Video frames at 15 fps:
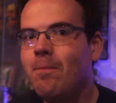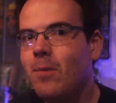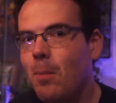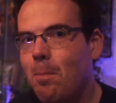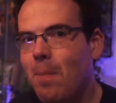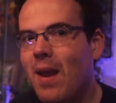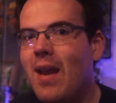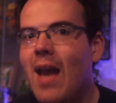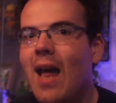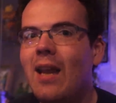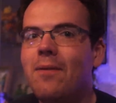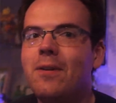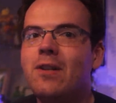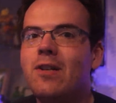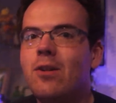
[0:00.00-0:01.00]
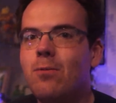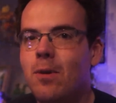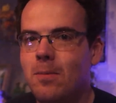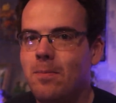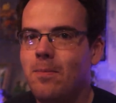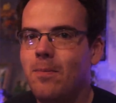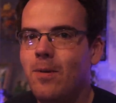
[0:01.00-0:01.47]
The big elephant in the
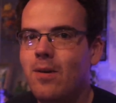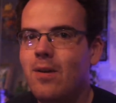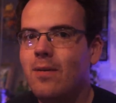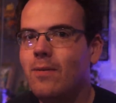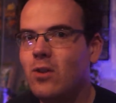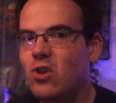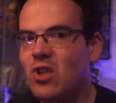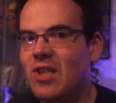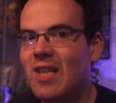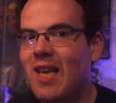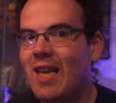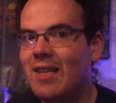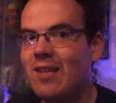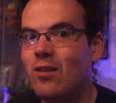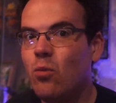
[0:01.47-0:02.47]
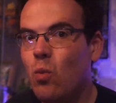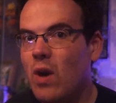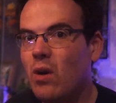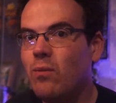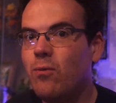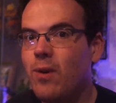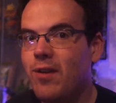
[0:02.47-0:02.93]
room. Vegeta getting the win
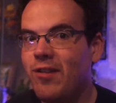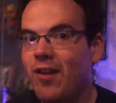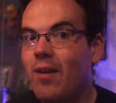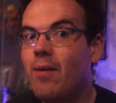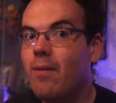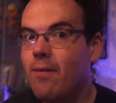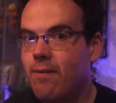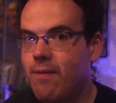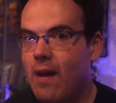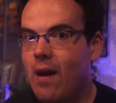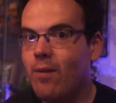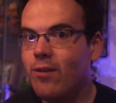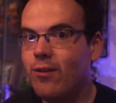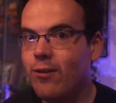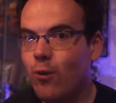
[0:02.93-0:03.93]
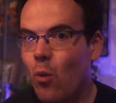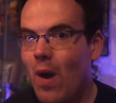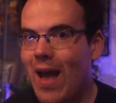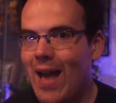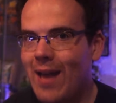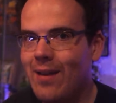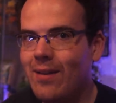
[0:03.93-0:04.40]
on Frieza, fair and
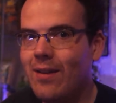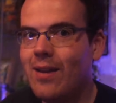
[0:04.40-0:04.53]
square.